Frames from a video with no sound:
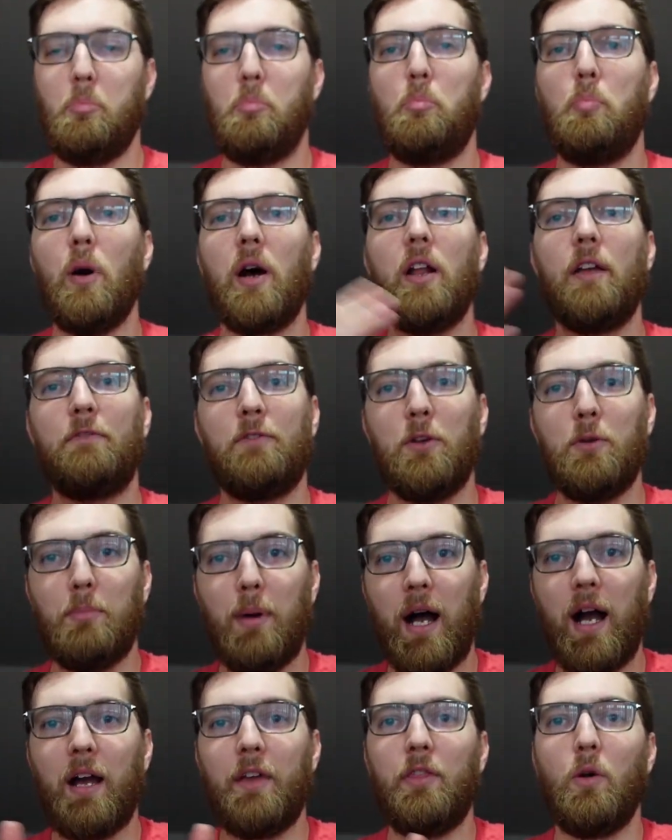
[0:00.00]
But if you
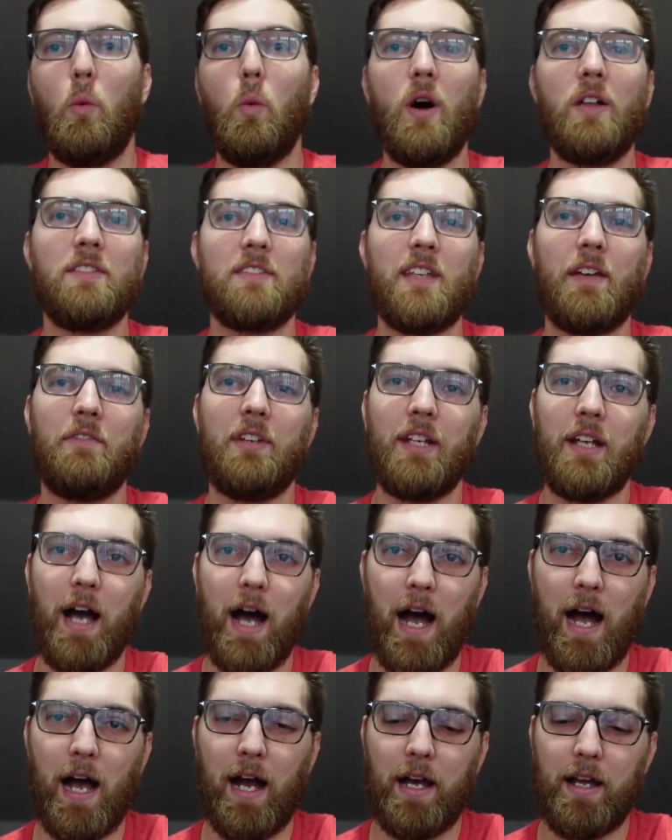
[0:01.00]
buy the
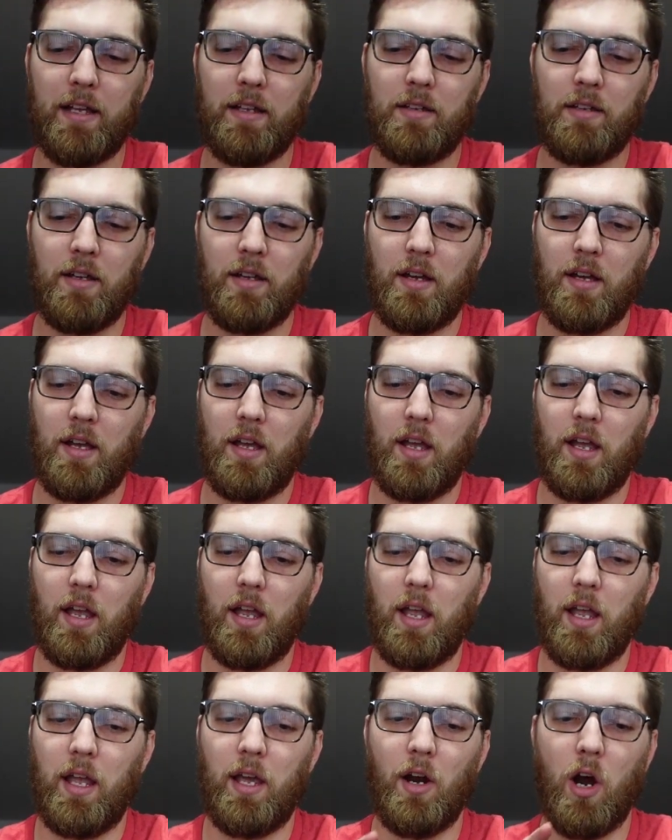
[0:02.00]
170i,
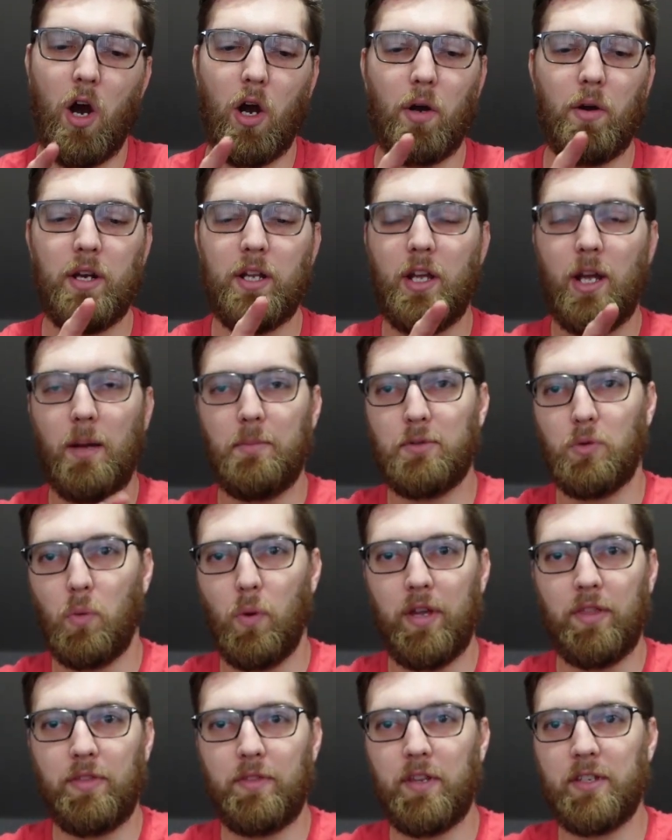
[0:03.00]
it already comes
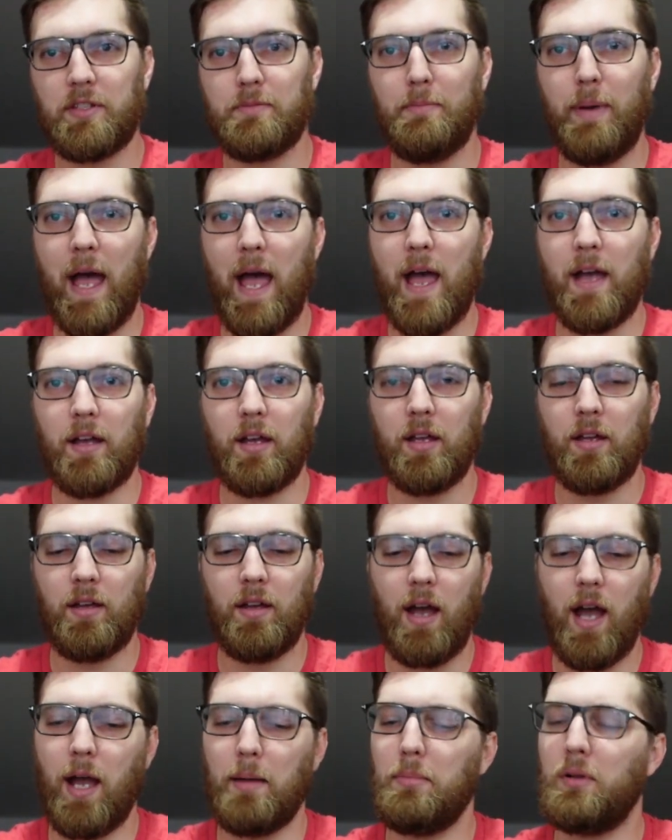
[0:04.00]
with this back,
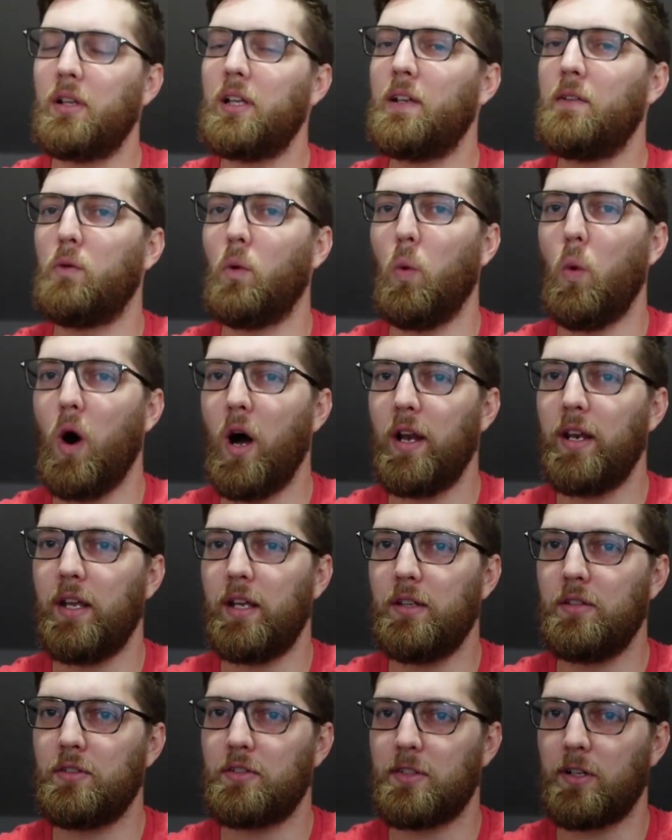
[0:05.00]
I believe one
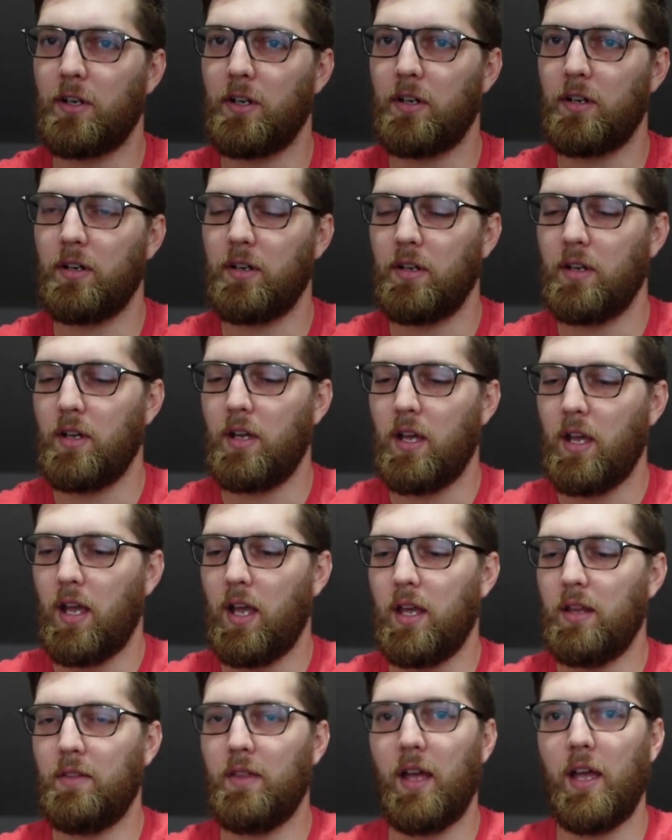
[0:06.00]
insert,
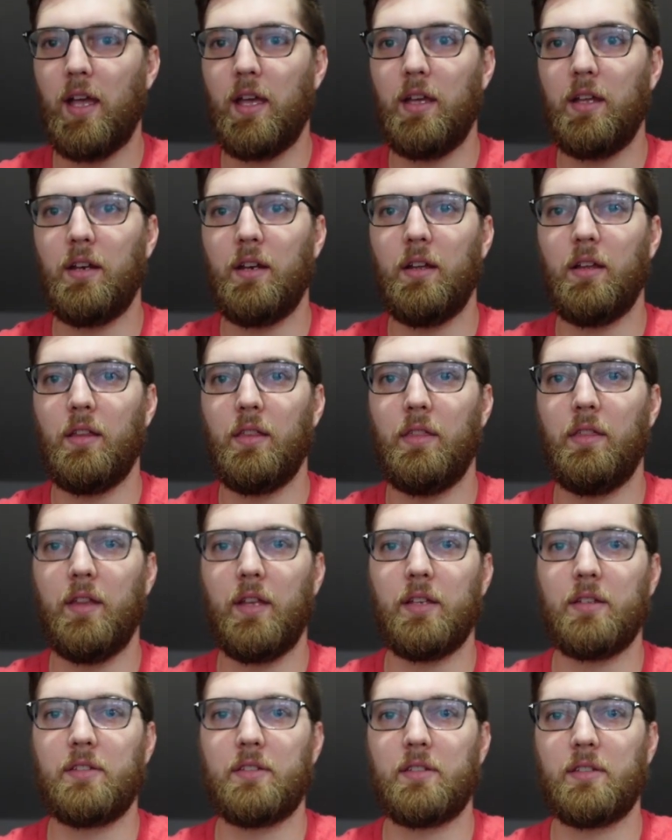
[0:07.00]
and then
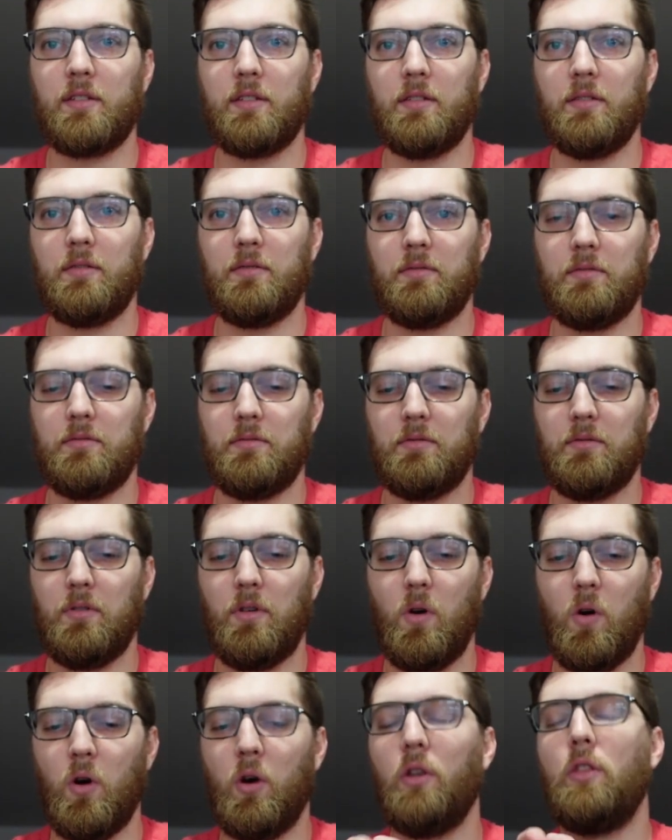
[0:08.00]
this,
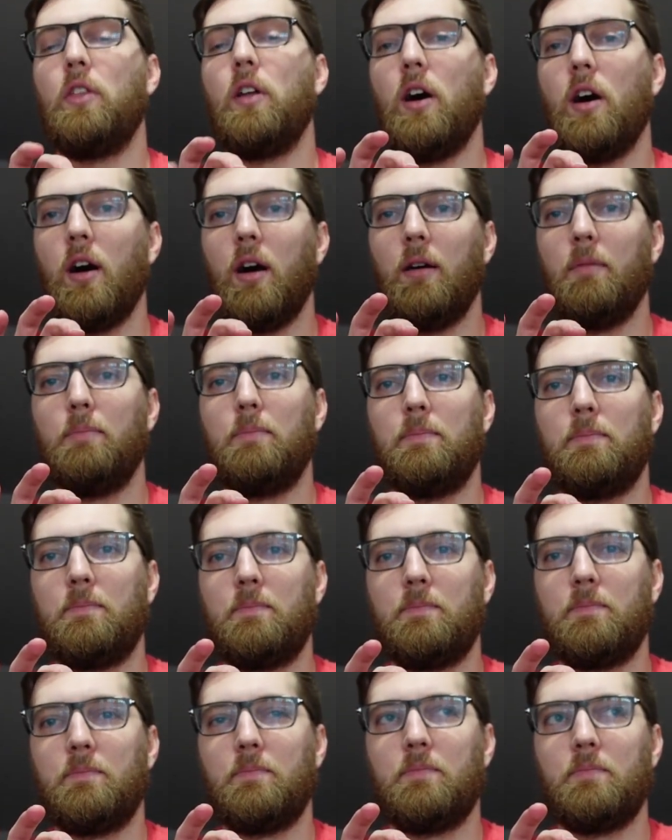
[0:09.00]
or the
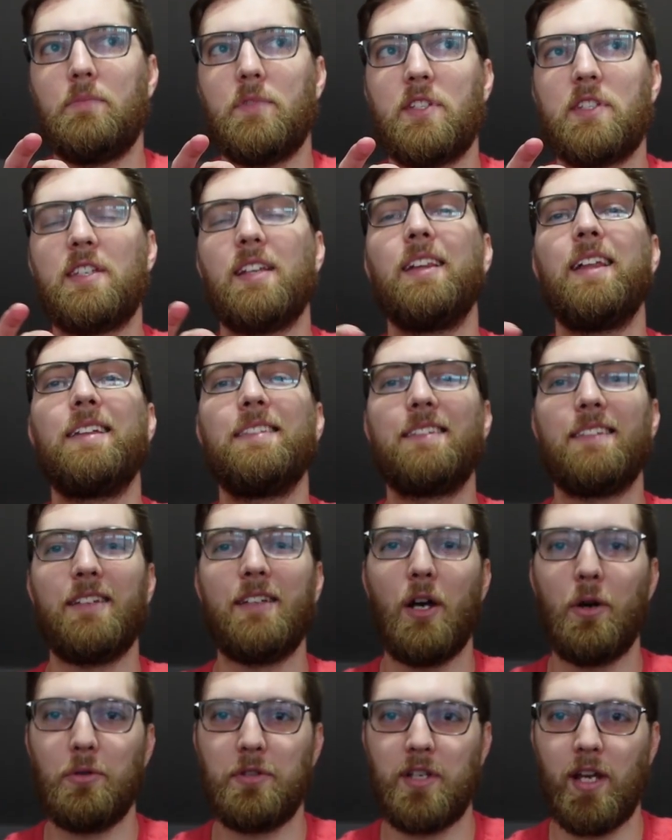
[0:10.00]

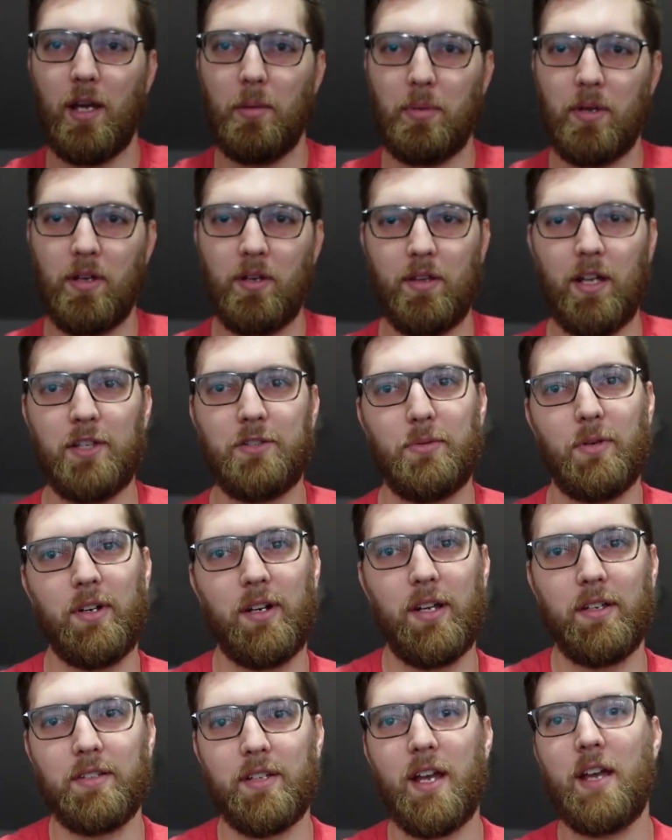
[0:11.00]
Silencio tip. That's what
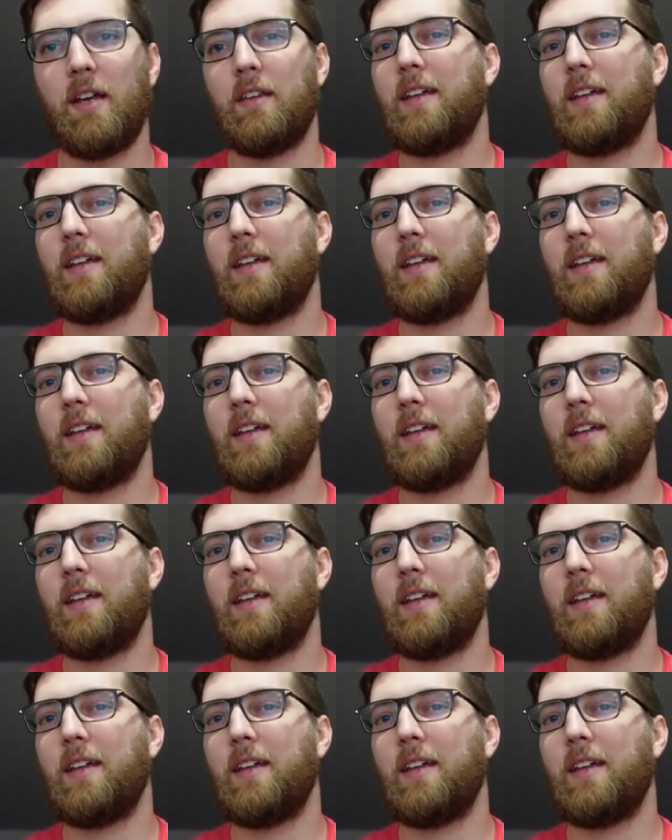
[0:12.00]
it is.